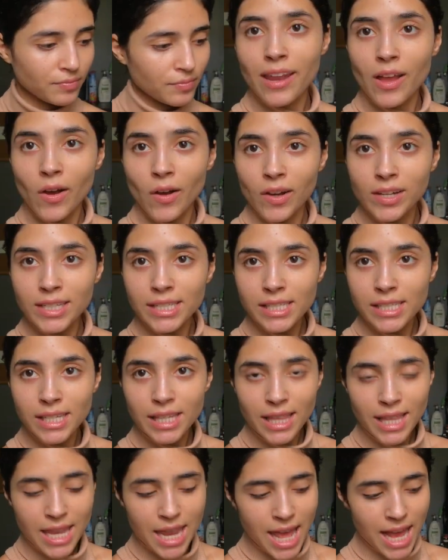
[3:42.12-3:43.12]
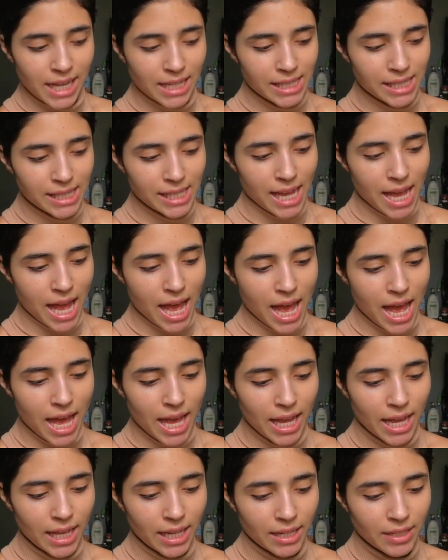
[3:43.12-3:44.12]
And on to the next
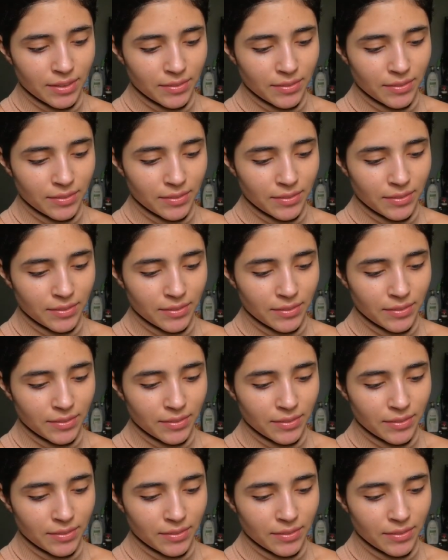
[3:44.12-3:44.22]
side.